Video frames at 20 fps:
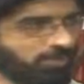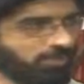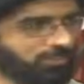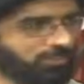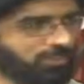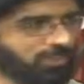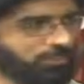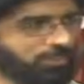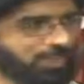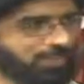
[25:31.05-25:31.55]

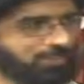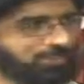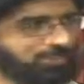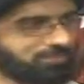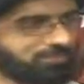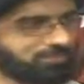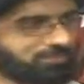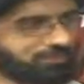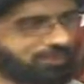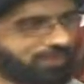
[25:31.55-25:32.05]
the
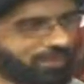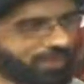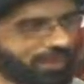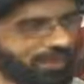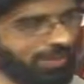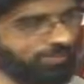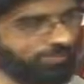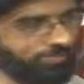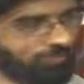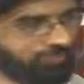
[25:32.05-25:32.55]
best
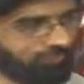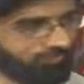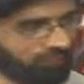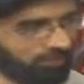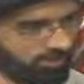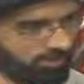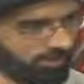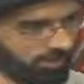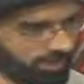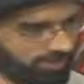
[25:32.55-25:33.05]

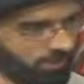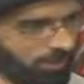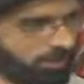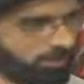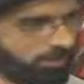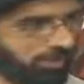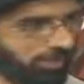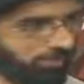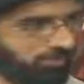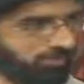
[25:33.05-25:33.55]
atmosphere
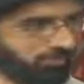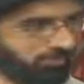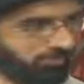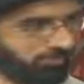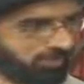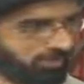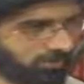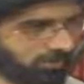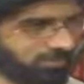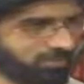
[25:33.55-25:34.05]
about him,
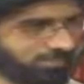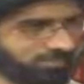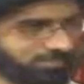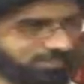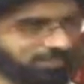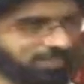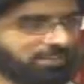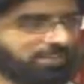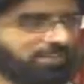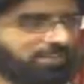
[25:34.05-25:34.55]

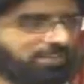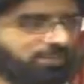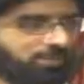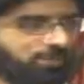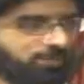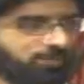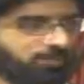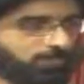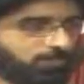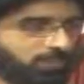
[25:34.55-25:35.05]
greatest
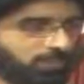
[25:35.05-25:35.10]
dignity.